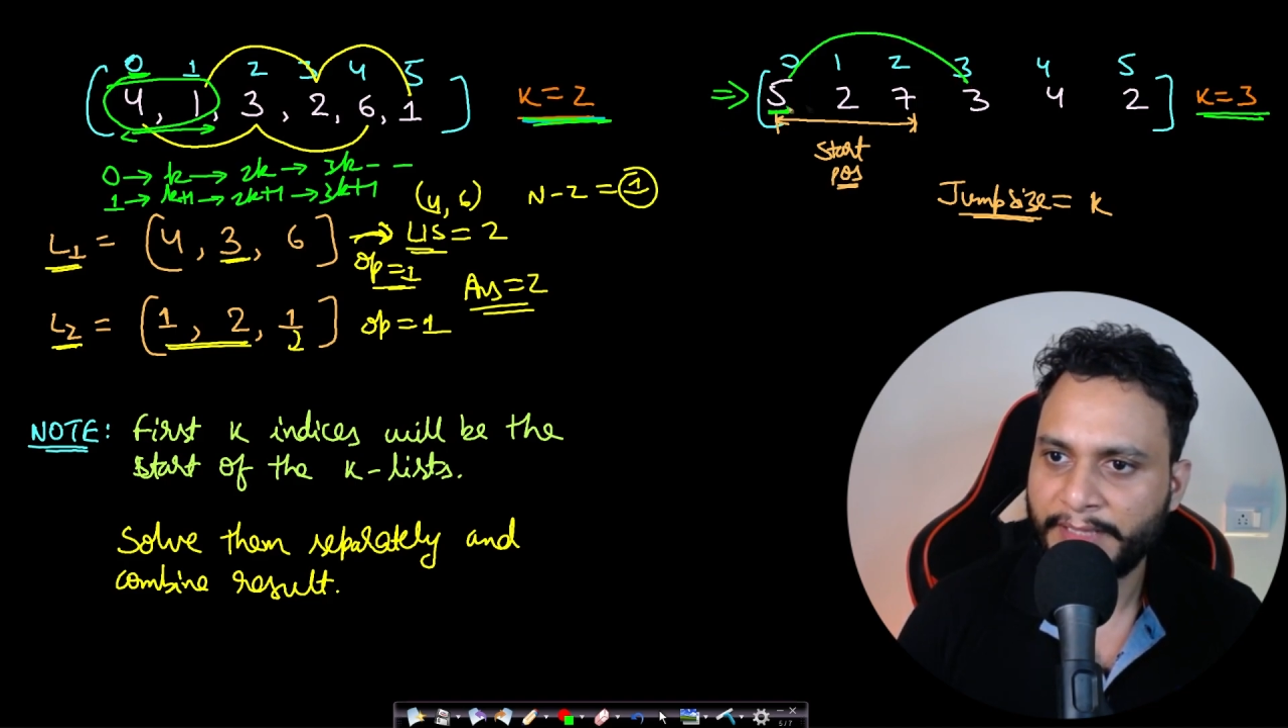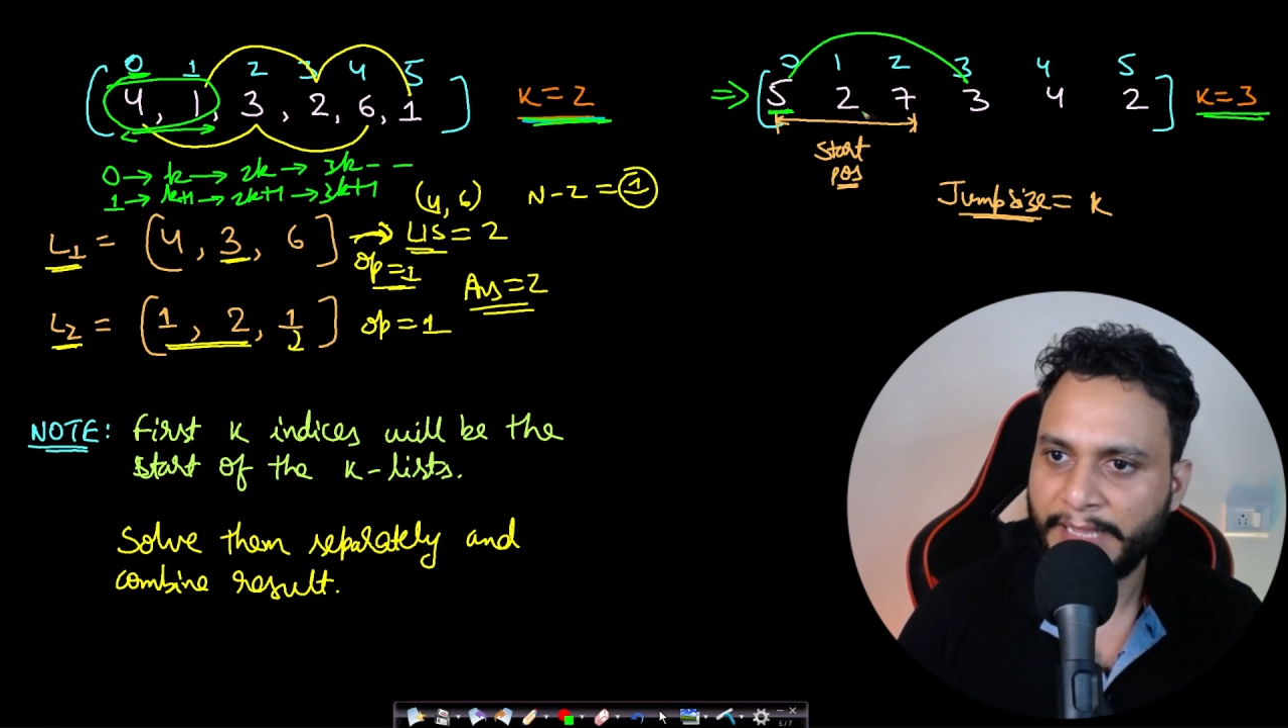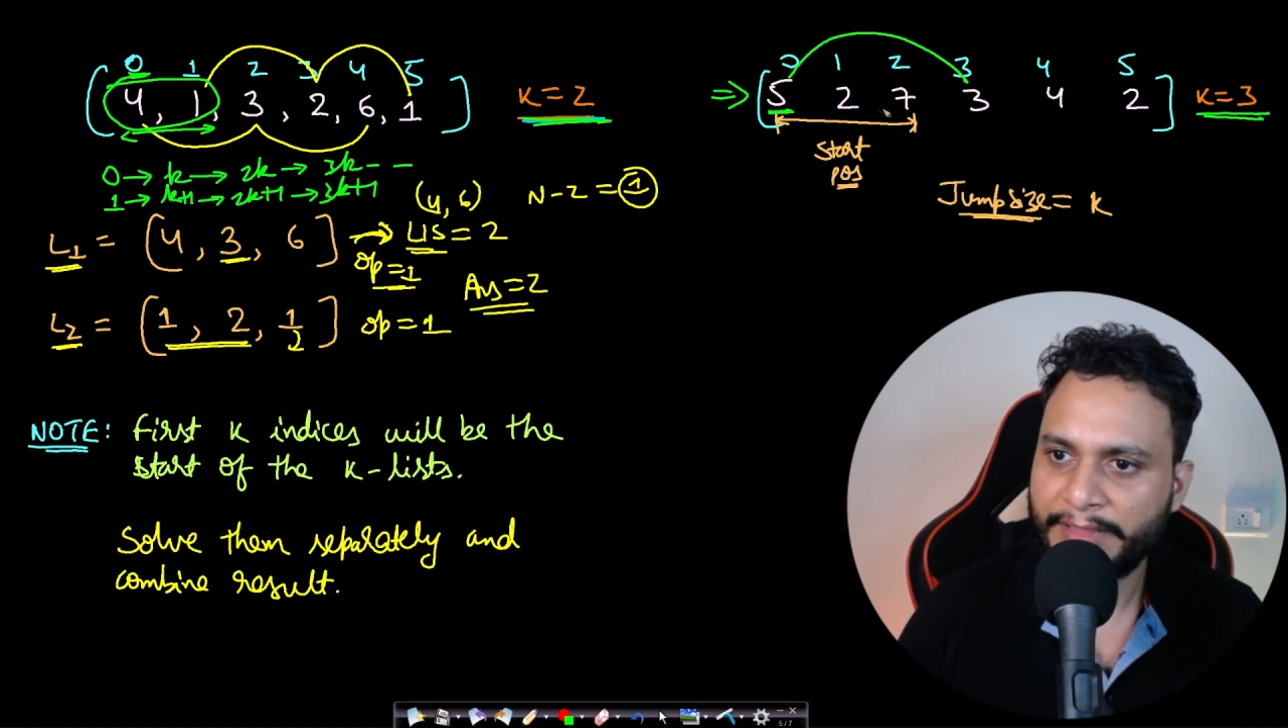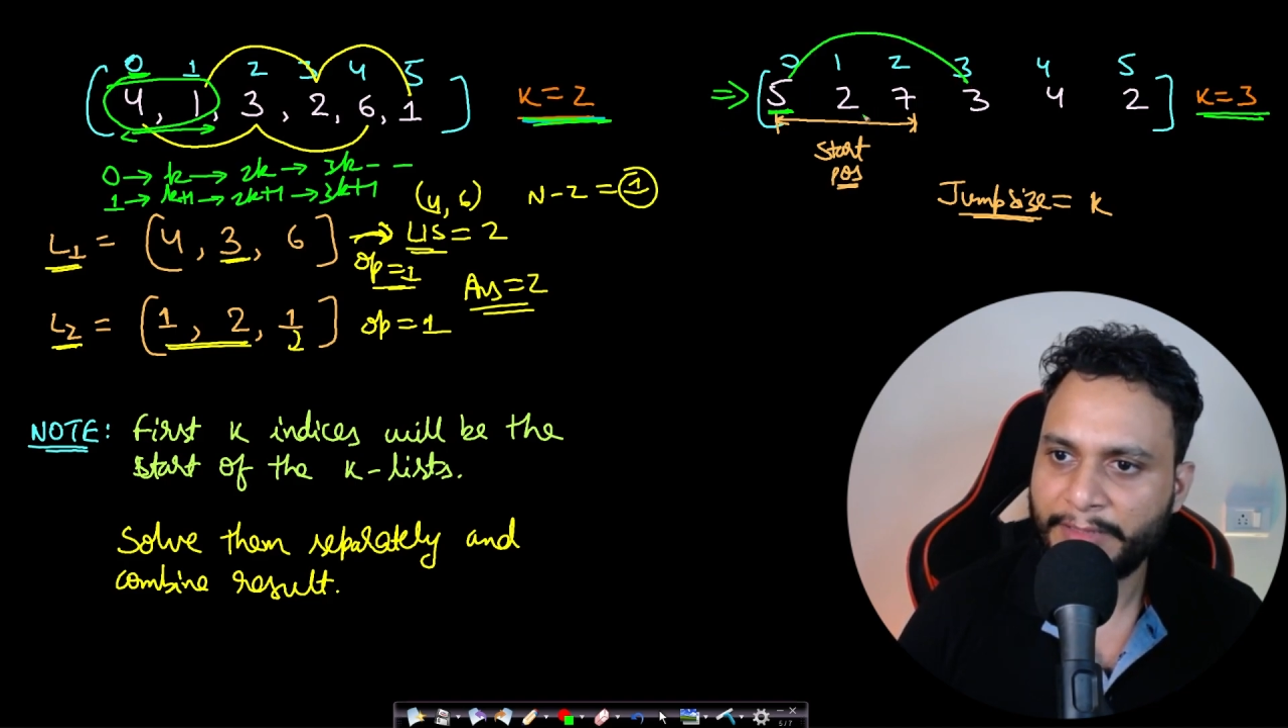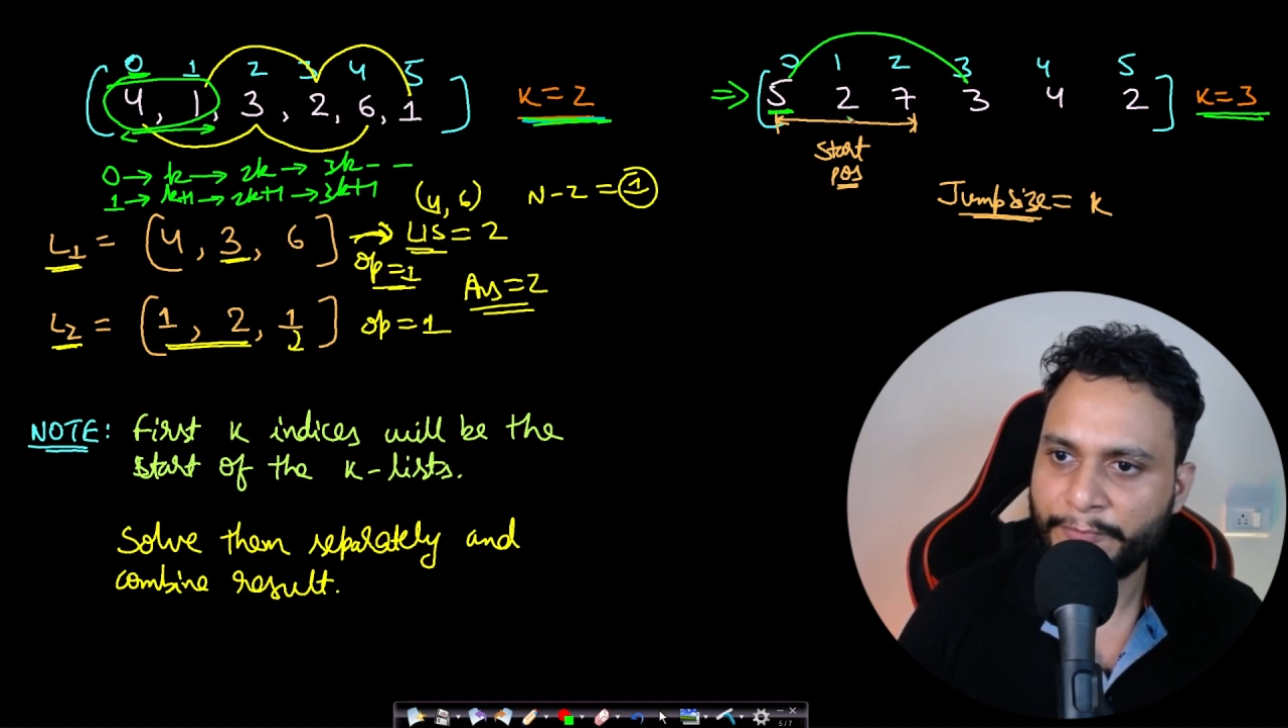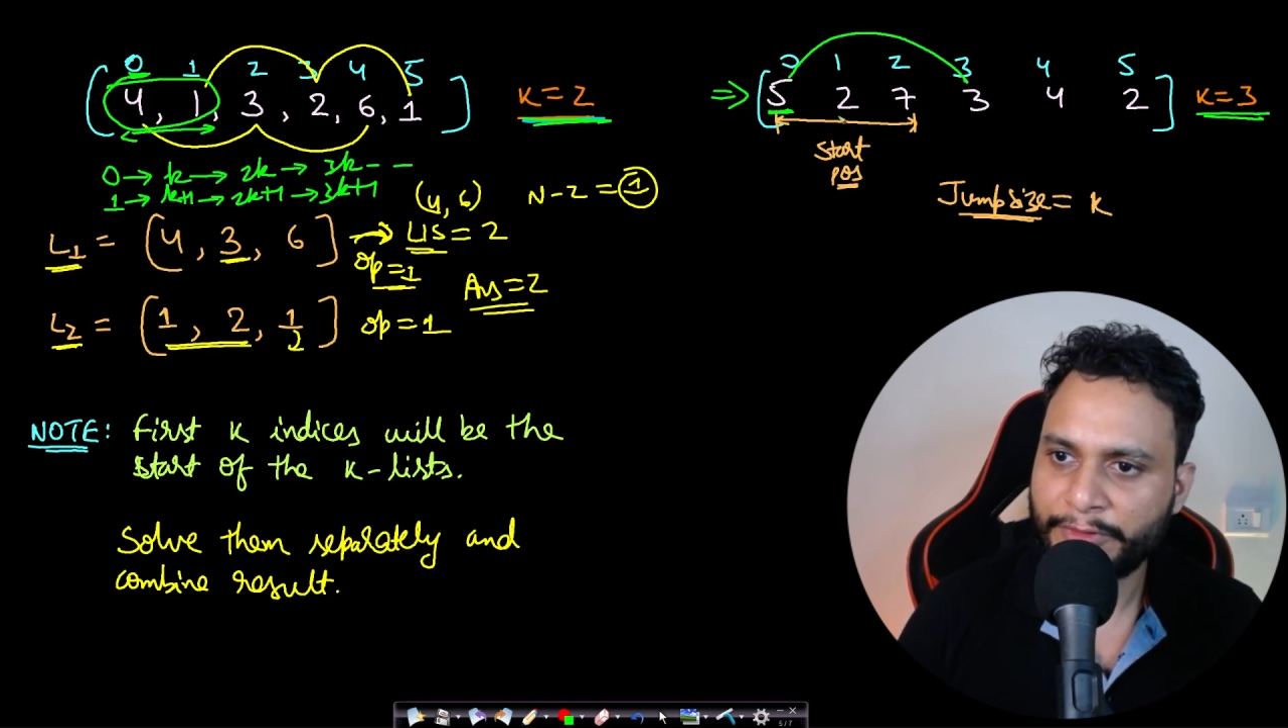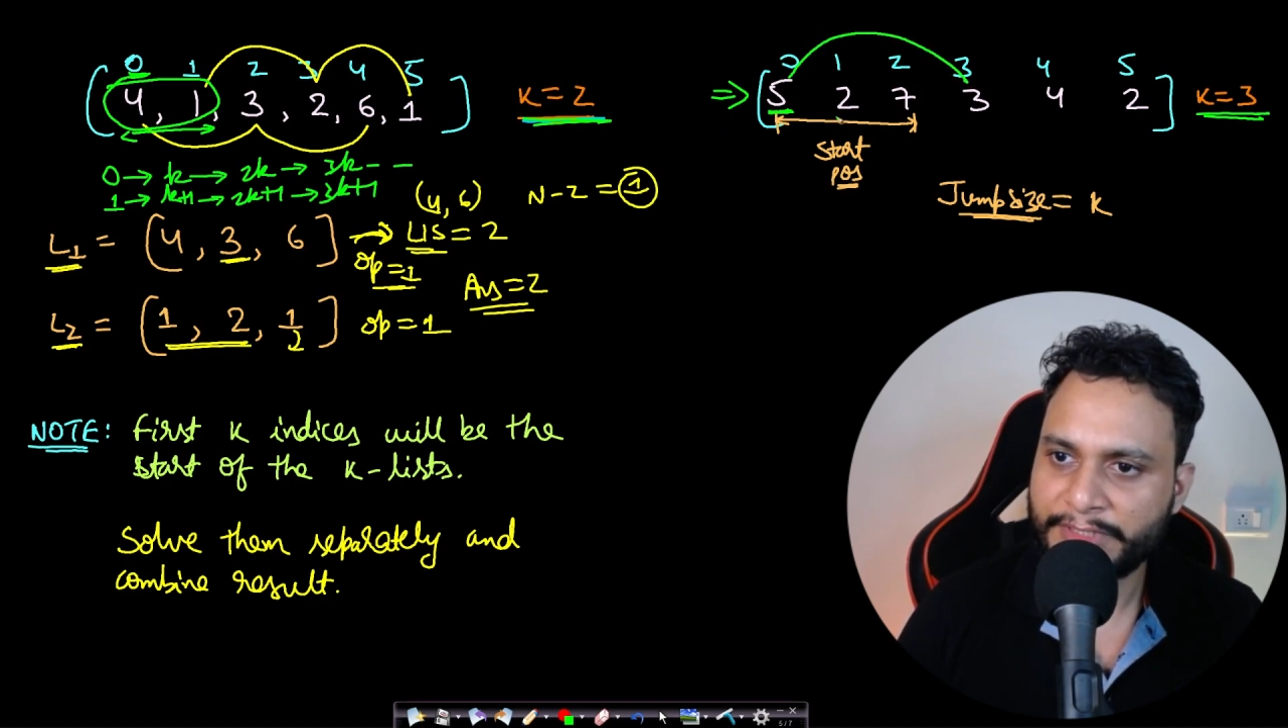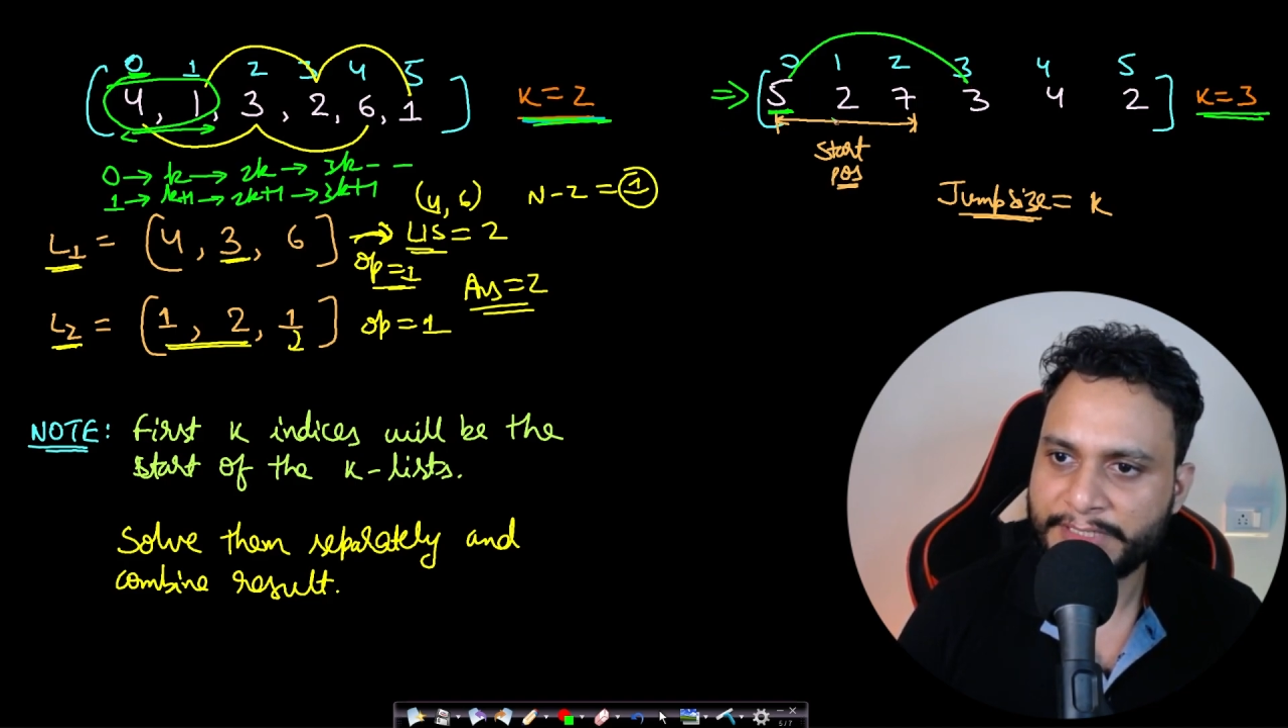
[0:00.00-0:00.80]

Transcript: And then for the